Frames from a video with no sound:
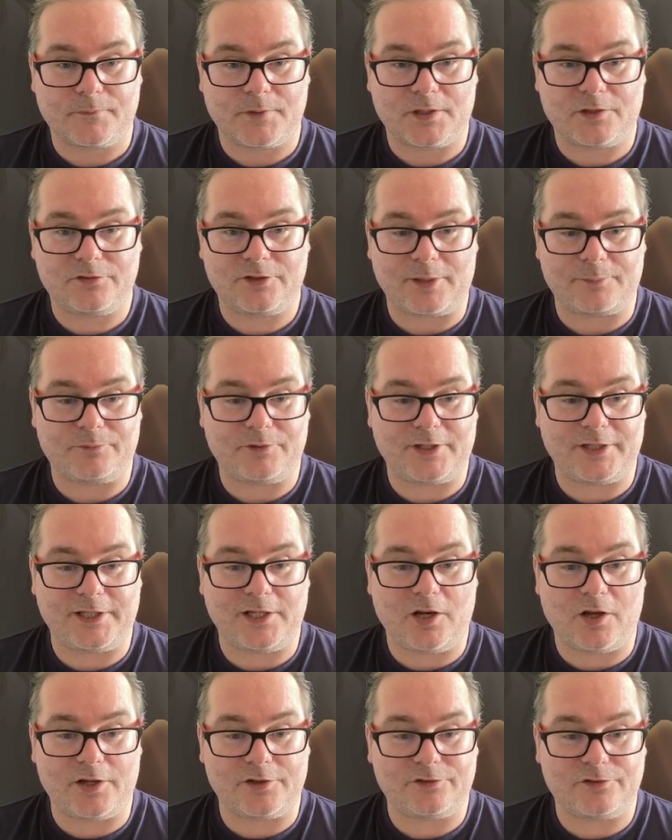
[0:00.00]
accept any
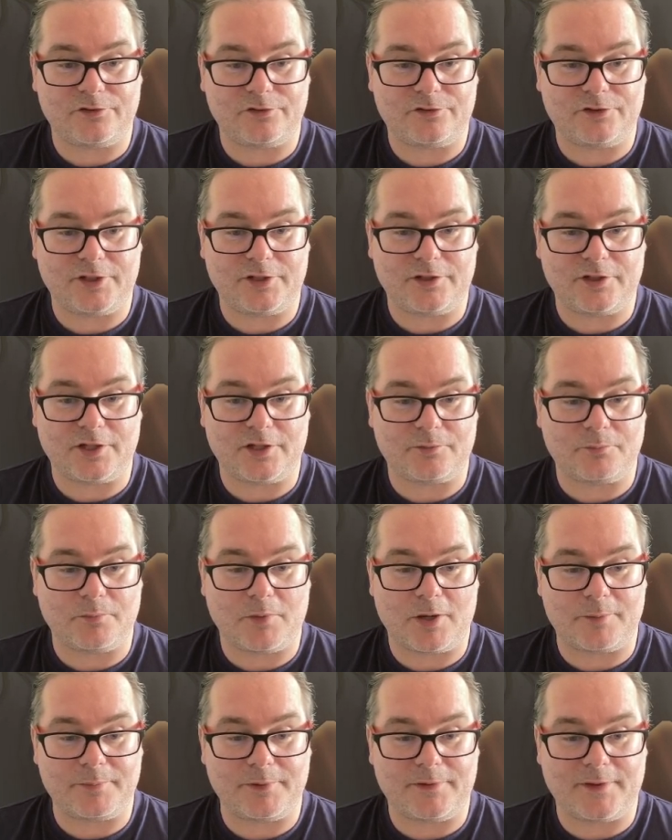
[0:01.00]
licensing that
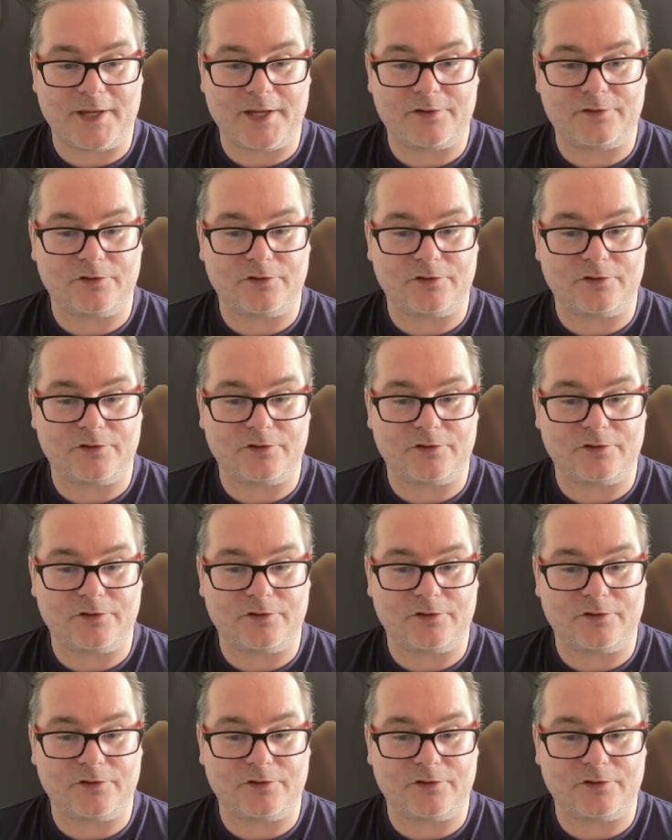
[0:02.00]
might be there.